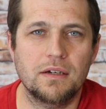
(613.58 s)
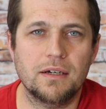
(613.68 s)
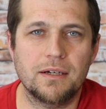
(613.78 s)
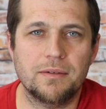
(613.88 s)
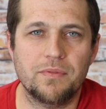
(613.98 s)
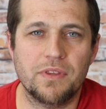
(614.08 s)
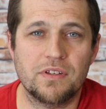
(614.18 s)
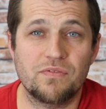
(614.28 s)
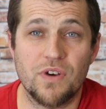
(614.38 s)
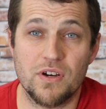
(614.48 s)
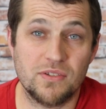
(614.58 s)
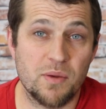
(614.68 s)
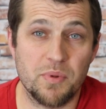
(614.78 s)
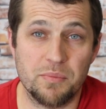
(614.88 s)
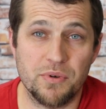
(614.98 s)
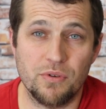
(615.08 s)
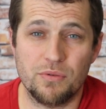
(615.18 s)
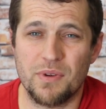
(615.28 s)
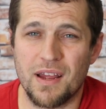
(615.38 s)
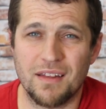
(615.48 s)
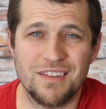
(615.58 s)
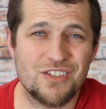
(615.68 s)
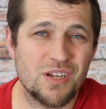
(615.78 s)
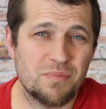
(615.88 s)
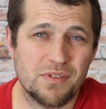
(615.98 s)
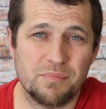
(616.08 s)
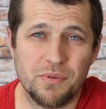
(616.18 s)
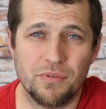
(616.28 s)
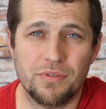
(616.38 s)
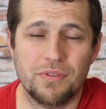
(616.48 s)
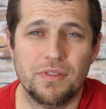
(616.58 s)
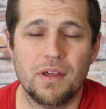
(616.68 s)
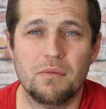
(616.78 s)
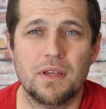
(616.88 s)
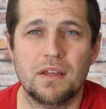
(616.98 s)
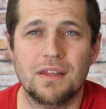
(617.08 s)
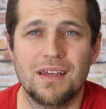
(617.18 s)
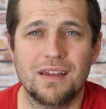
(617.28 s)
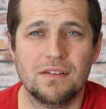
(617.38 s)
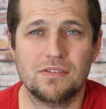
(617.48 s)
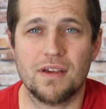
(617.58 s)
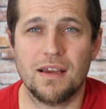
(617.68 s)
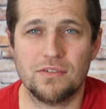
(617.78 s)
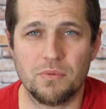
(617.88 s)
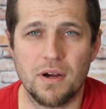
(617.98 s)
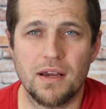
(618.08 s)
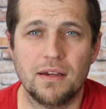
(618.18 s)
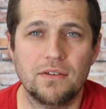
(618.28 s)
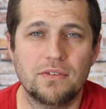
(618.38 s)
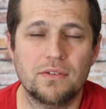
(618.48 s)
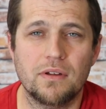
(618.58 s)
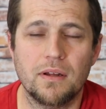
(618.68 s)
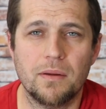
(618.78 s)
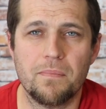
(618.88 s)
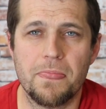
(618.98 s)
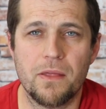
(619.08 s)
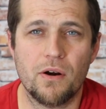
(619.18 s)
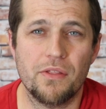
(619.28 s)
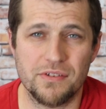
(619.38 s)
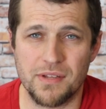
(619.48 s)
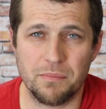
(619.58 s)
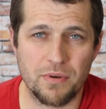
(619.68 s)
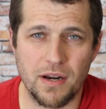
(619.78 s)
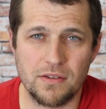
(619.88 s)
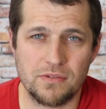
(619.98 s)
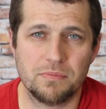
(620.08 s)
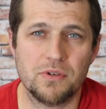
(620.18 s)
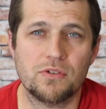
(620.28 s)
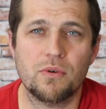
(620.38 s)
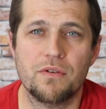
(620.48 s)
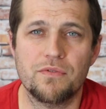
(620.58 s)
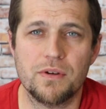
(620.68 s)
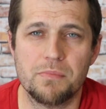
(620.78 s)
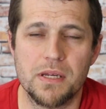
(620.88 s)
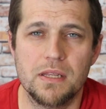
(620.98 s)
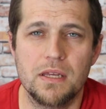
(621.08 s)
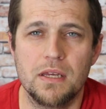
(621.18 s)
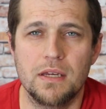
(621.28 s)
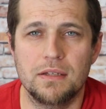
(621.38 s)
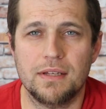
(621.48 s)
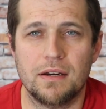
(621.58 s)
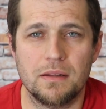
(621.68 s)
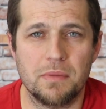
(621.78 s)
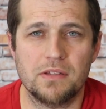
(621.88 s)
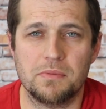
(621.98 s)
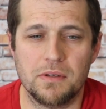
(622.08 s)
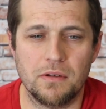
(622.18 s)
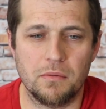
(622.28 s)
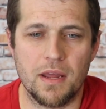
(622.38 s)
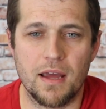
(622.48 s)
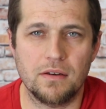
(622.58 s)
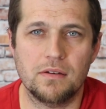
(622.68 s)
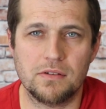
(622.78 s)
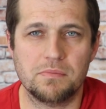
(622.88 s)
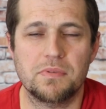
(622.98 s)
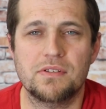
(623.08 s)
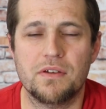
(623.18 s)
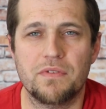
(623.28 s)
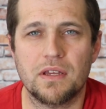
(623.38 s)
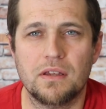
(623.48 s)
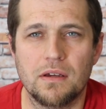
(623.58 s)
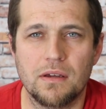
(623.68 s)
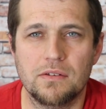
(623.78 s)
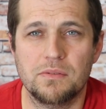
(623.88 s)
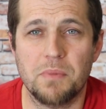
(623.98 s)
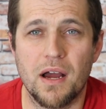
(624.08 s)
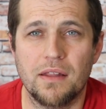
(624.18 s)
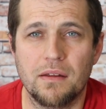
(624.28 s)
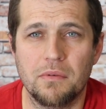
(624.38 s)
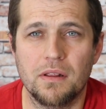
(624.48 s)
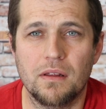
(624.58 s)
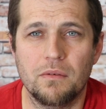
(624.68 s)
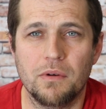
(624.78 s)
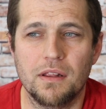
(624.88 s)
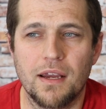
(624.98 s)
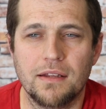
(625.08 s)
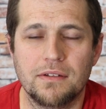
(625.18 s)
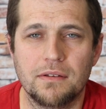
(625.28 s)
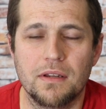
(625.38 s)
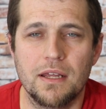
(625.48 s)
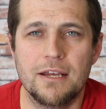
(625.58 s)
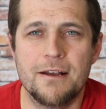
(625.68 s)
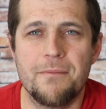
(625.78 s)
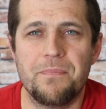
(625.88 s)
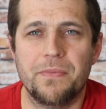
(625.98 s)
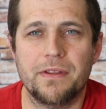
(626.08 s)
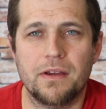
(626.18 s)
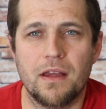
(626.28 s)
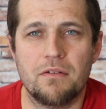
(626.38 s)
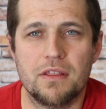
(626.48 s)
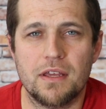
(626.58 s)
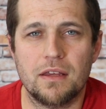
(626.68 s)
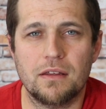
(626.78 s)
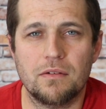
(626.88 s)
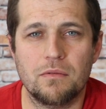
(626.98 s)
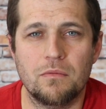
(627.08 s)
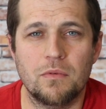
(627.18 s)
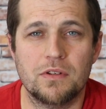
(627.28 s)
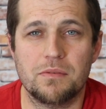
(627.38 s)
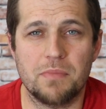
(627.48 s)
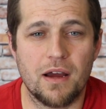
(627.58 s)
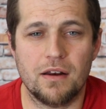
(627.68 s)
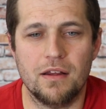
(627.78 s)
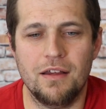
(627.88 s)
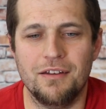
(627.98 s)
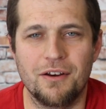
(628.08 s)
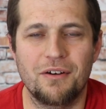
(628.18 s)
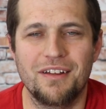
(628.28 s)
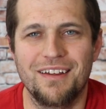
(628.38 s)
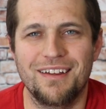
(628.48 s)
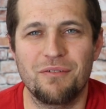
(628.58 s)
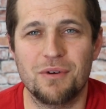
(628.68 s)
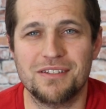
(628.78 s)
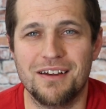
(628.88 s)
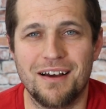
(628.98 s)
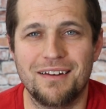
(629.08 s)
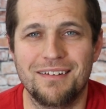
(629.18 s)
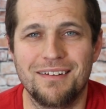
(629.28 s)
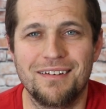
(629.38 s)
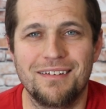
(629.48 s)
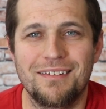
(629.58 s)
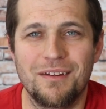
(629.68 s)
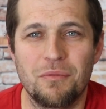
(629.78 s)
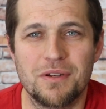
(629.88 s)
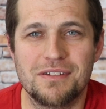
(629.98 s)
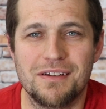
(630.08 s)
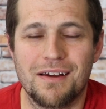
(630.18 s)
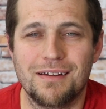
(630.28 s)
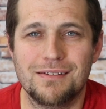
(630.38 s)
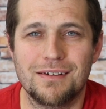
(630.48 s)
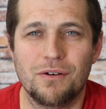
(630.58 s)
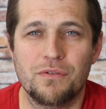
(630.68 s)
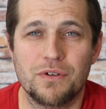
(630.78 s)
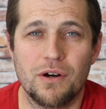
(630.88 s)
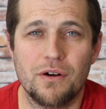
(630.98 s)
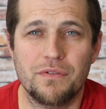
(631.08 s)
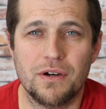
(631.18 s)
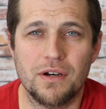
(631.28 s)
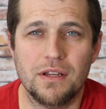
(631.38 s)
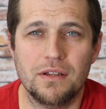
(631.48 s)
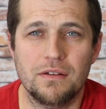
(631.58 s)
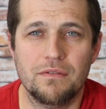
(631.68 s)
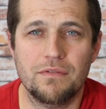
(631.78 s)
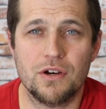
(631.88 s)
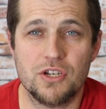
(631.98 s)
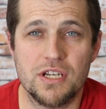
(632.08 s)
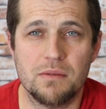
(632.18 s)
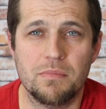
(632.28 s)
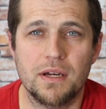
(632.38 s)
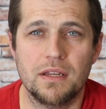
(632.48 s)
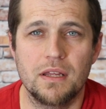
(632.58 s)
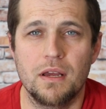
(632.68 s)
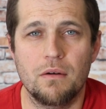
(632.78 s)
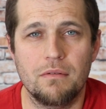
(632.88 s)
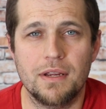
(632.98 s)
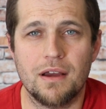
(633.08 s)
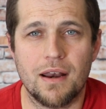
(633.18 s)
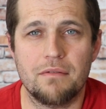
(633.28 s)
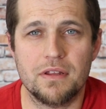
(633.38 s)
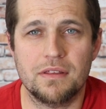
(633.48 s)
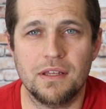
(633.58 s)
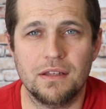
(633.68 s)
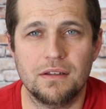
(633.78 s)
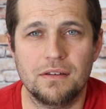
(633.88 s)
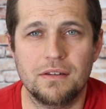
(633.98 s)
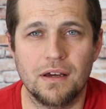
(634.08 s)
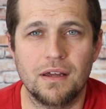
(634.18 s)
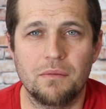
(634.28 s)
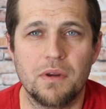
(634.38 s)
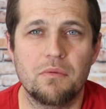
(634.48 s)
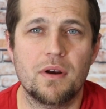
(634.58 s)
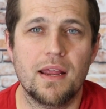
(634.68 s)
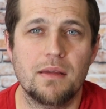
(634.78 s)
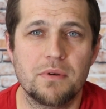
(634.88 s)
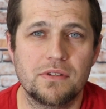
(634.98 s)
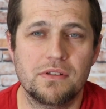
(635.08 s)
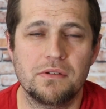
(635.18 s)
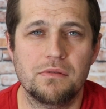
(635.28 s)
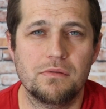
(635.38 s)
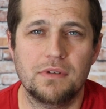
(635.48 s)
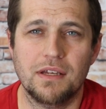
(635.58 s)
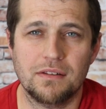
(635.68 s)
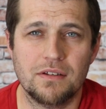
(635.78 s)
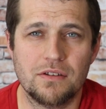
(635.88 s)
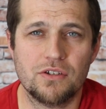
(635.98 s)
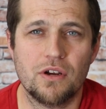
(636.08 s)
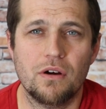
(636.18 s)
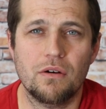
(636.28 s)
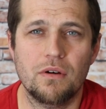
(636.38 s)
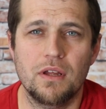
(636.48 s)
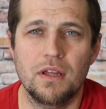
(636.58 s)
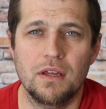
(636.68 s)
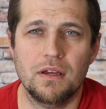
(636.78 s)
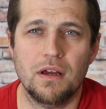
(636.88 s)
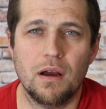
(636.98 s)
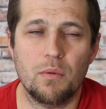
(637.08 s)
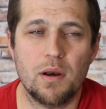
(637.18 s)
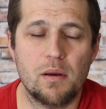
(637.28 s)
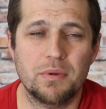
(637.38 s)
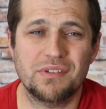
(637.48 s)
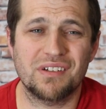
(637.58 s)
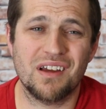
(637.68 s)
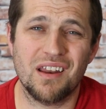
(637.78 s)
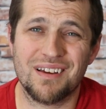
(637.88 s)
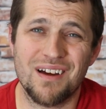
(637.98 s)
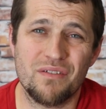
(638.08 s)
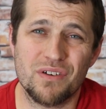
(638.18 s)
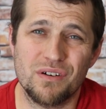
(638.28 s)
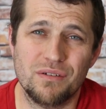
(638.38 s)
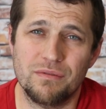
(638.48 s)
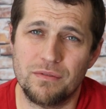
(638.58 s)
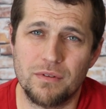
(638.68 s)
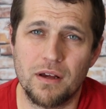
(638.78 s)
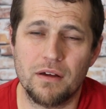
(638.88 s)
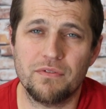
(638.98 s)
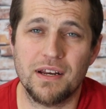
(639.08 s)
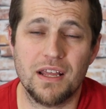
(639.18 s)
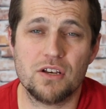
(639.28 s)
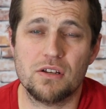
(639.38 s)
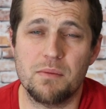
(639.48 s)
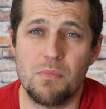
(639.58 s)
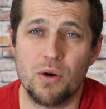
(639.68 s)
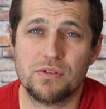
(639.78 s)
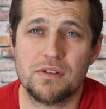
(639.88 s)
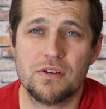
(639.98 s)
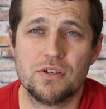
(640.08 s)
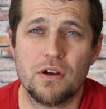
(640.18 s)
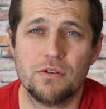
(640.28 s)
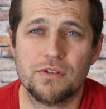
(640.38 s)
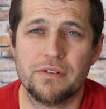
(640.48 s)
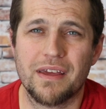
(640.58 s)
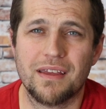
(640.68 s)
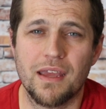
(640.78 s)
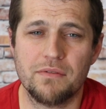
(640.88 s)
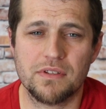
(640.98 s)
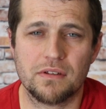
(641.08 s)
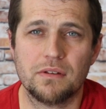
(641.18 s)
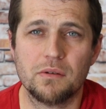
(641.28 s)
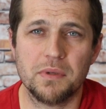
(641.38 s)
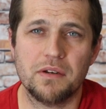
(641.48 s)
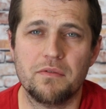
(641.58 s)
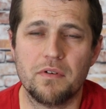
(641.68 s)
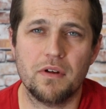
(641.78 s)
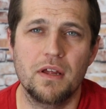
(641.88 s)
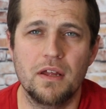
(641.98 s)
uh, this very simple booth. We had the cheapest booth that we could get size wise. Um, they're all the same price per square foot, but down in the basement, you know, we had a specific uh, spot that we, we liked and uh, everything was about you know it was not uh, it was not uh, overall very very cheap but we got everything done we were able to get to the show uh, we were able to kind of cover uh, financially most of the show so that gave us a little bit of a